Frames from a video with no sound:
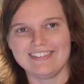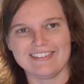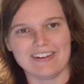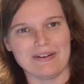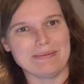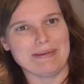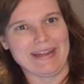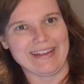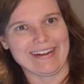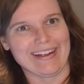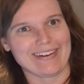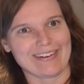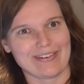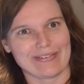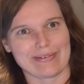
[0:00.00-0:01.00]
Oh man, I
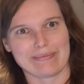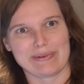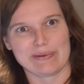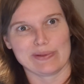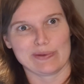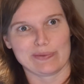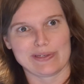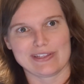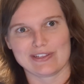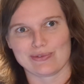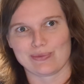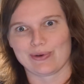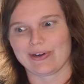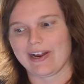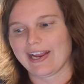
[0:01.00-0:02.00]
don't know if I'm gonna be able to read this
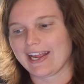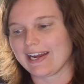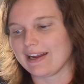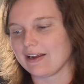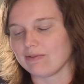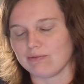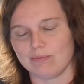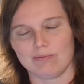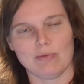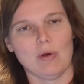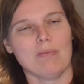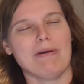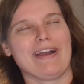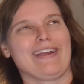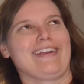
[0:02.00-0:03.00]
word.
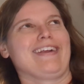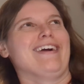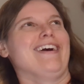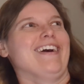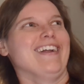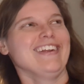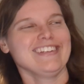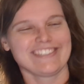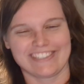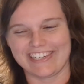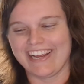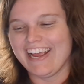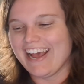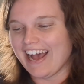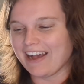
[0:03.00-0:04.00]
Oh my gosh.
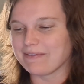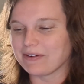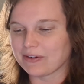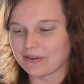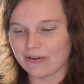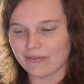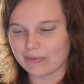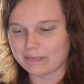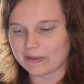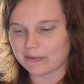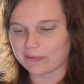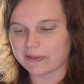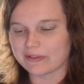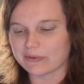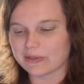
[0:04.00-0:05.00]
I don't know if I'm gonna be able
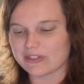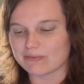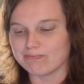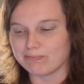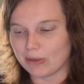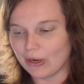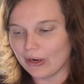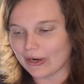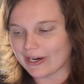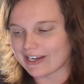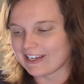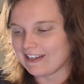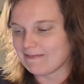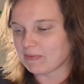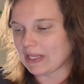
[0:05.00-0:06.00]
to read this book.
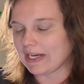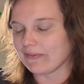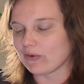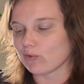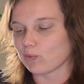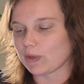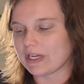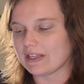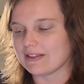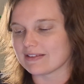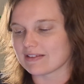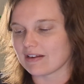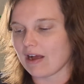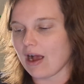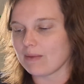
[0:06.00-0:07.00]
I can't even read the
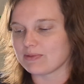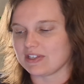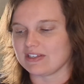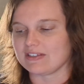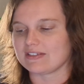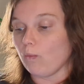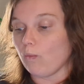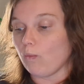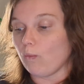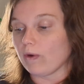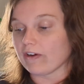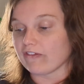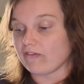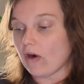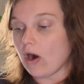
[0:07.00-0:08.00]
synopsis. Where
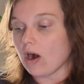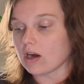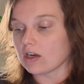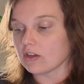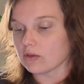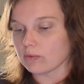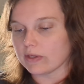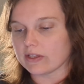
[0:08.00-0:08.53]
fog on the